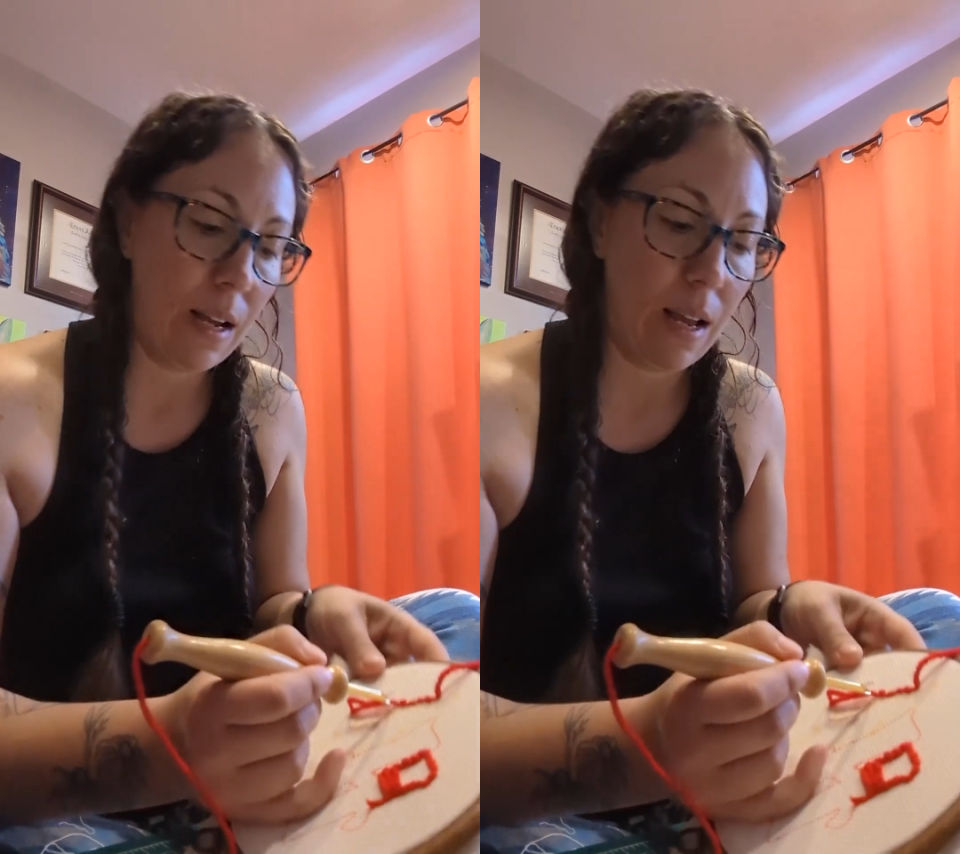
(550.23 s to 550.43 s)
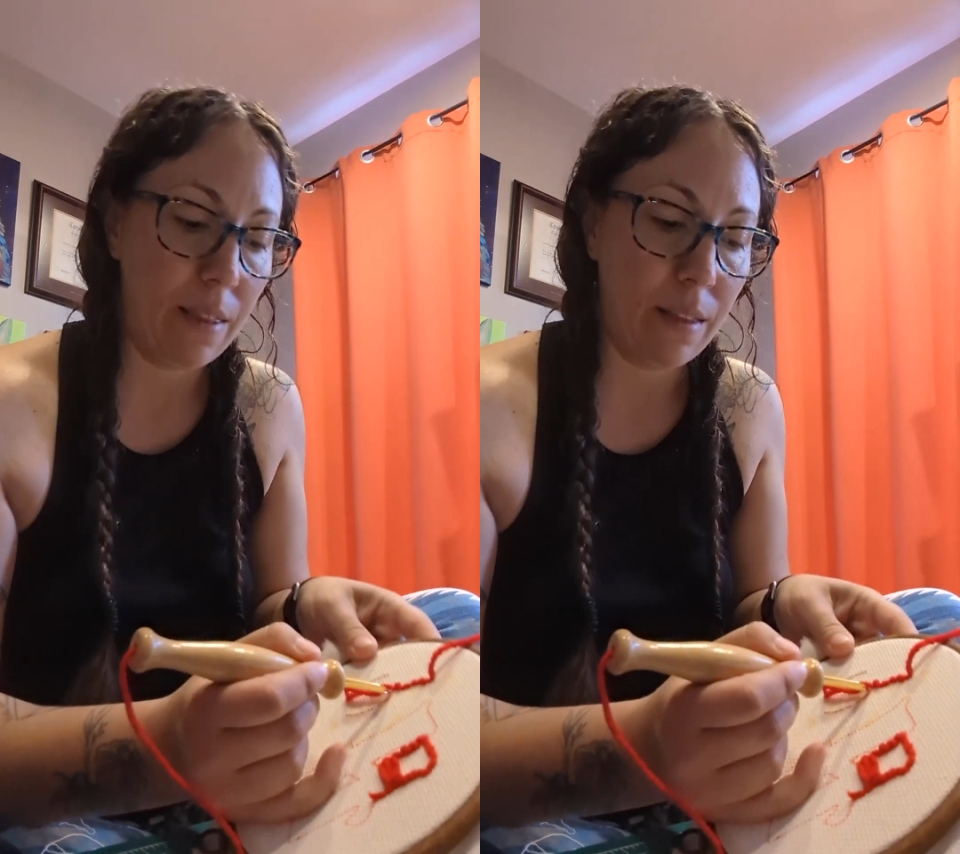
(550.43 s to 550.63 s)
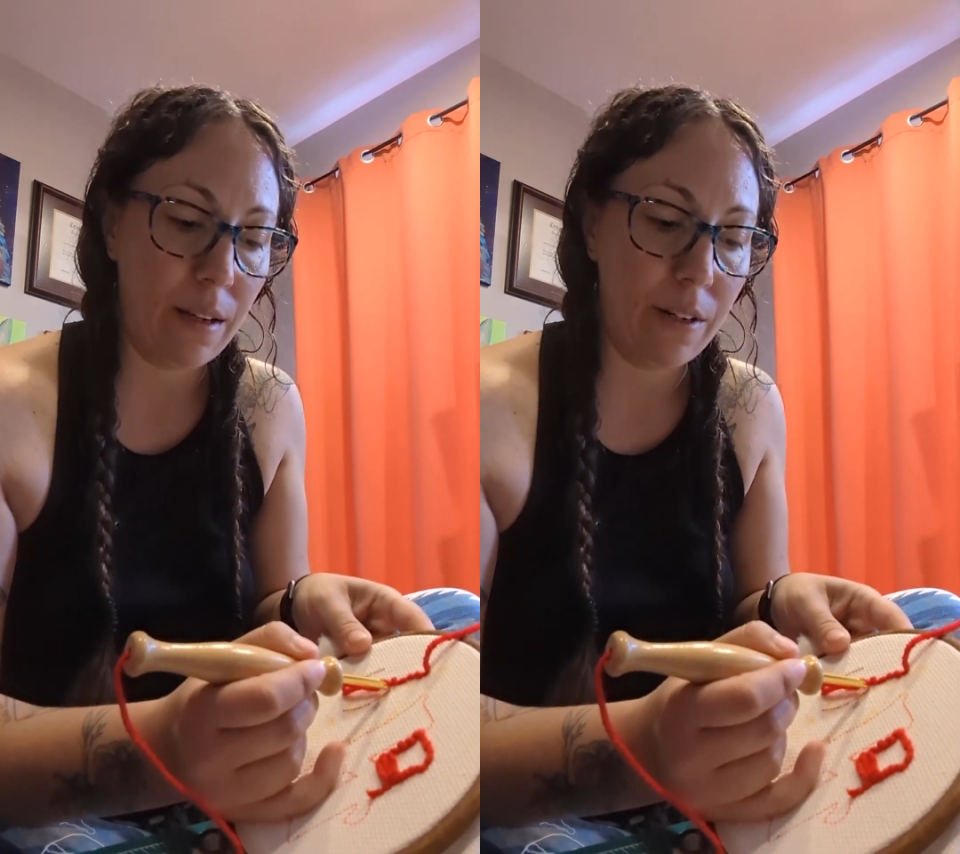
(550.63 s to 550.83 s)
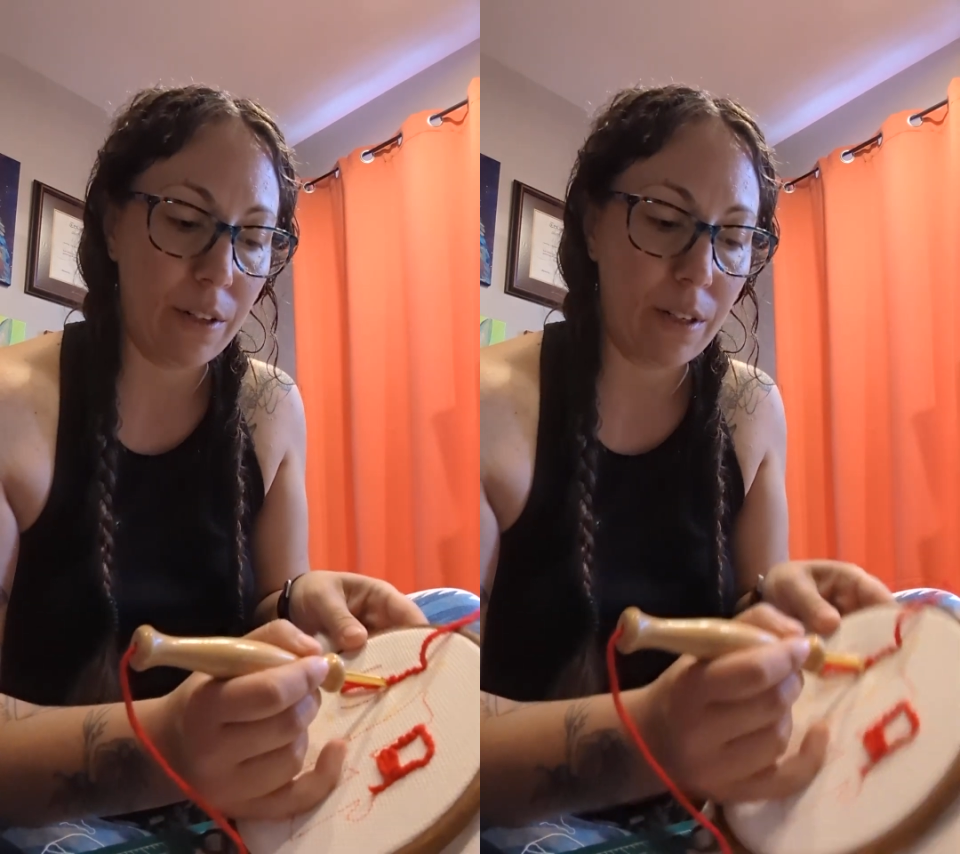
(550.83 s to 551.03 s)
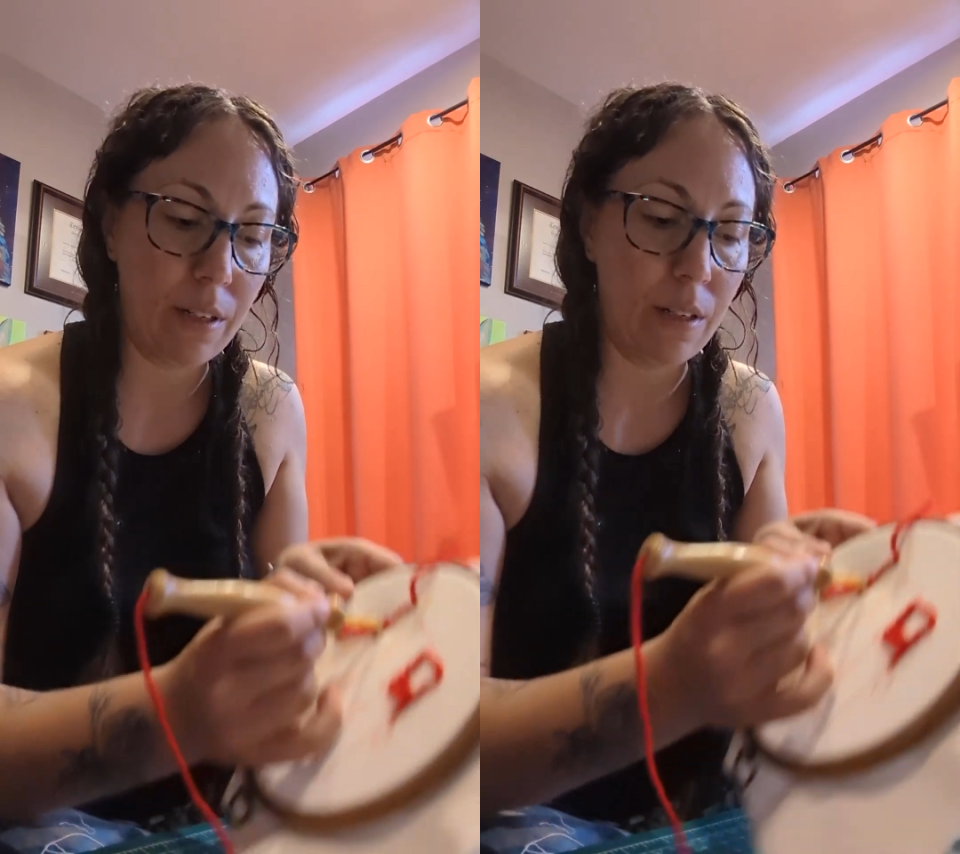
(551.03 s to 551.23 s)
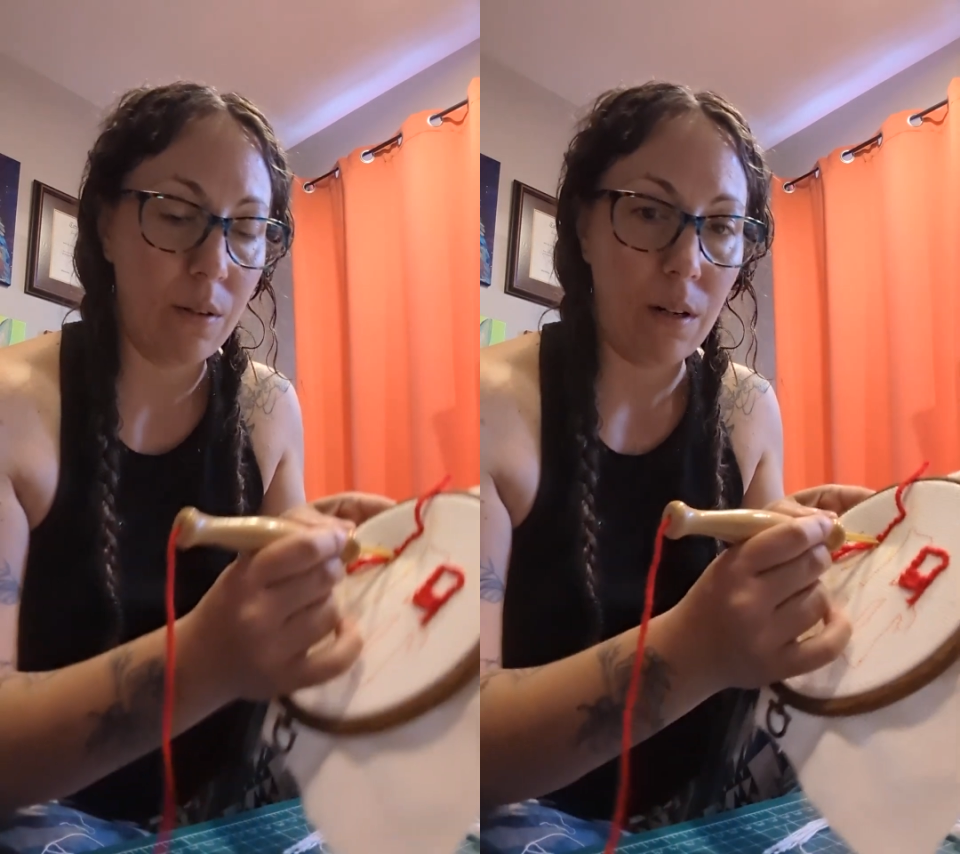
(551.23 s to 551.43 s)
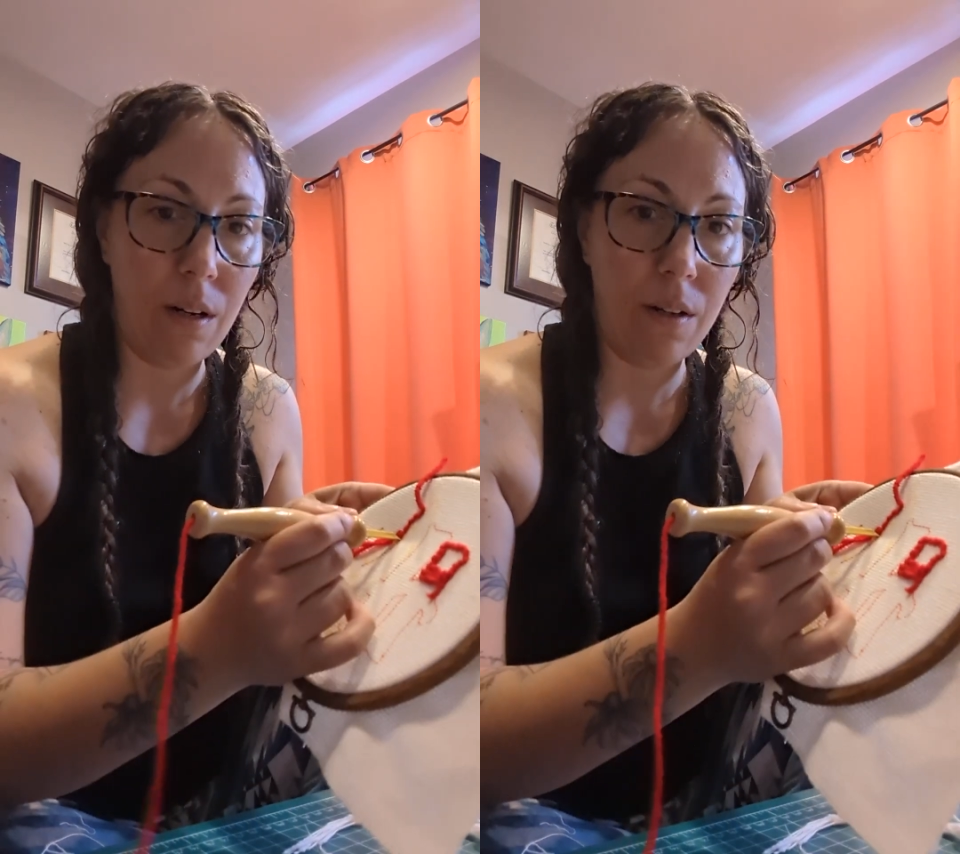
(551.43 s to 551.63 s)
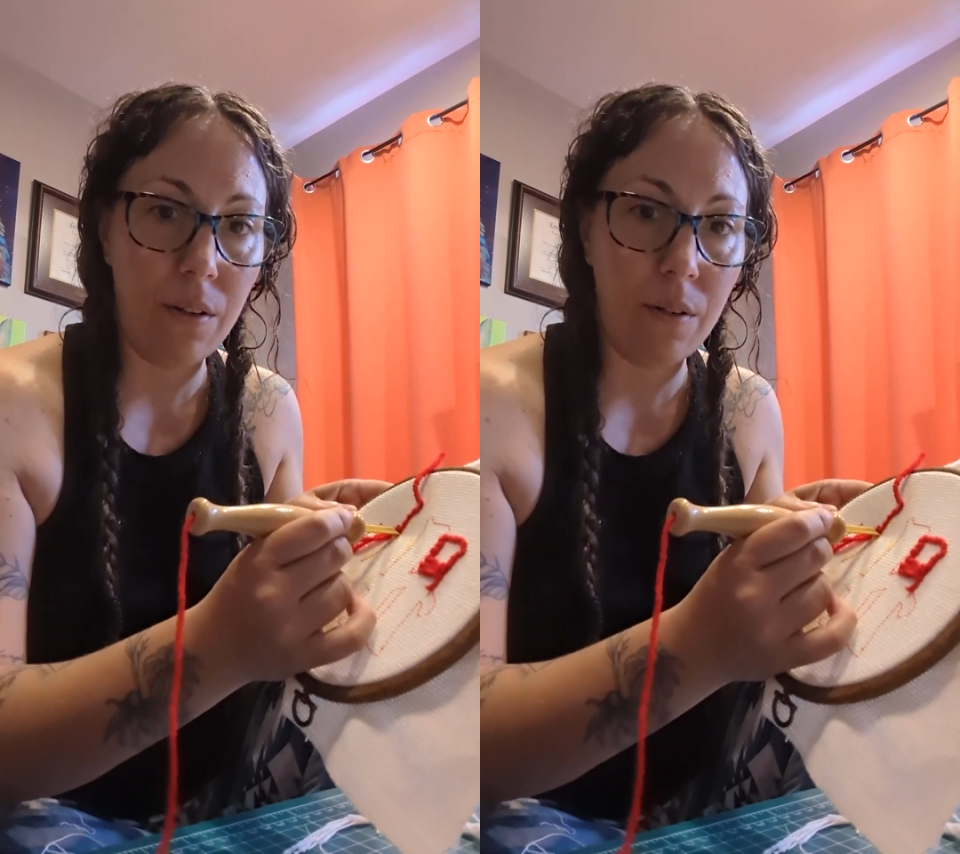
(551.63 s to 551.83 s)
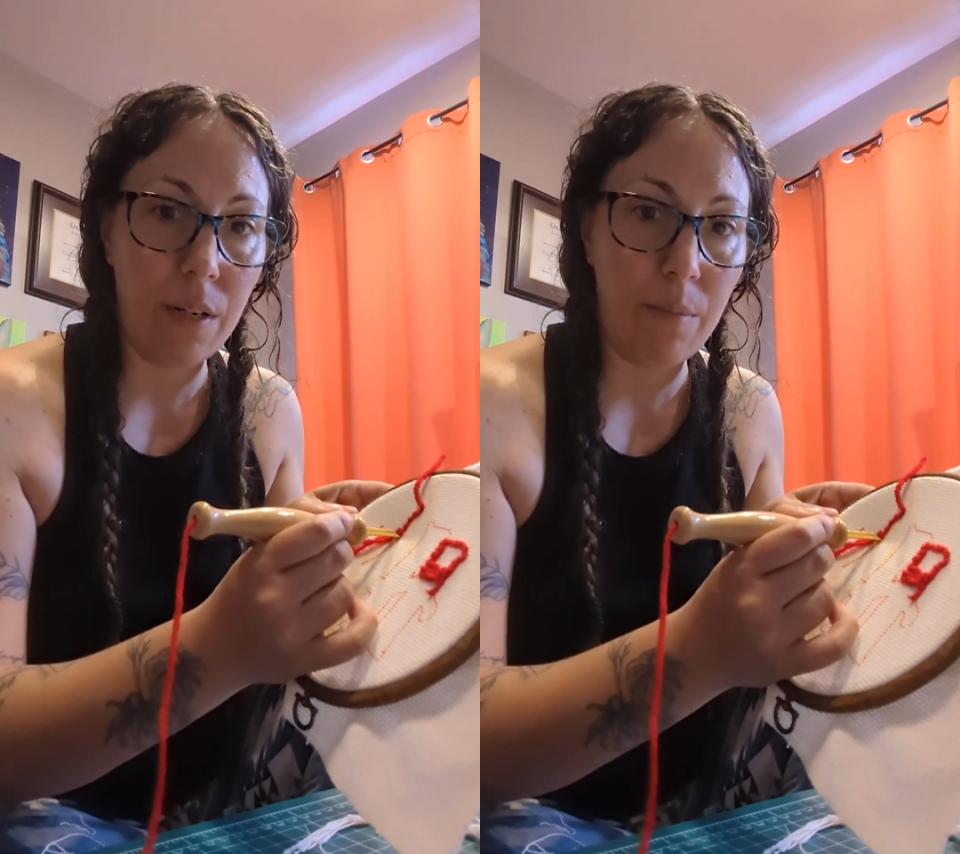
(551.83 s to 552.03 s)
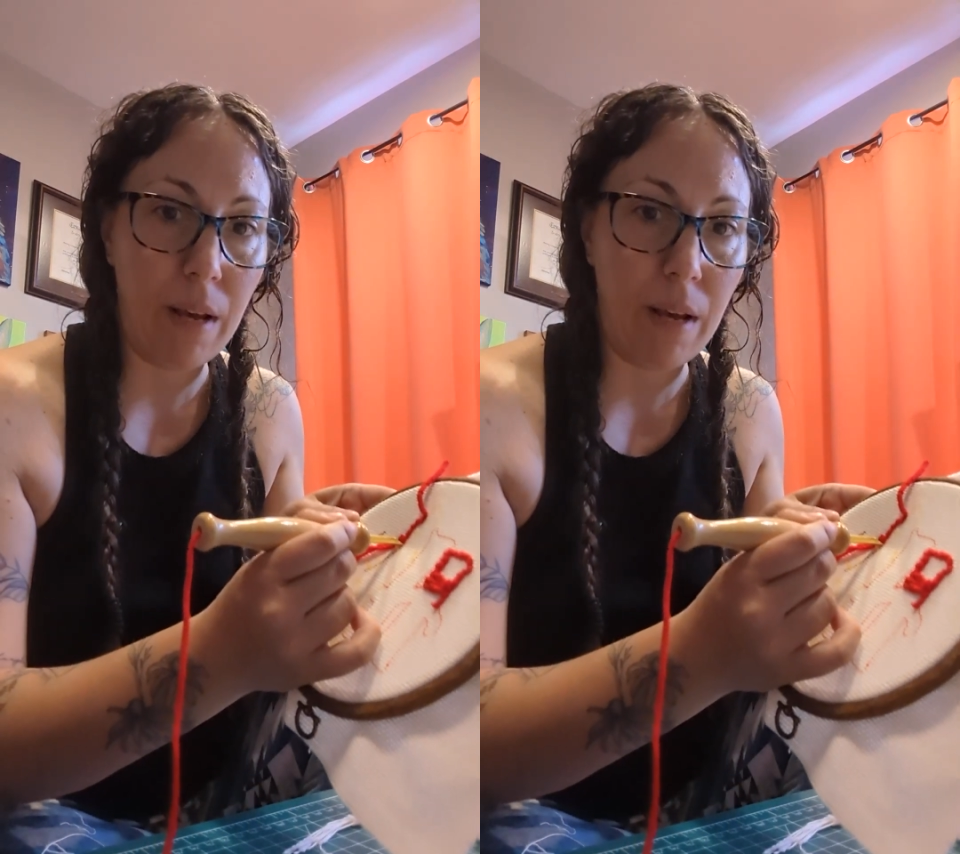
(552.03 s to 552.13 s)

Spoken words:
and then you're going to go all the way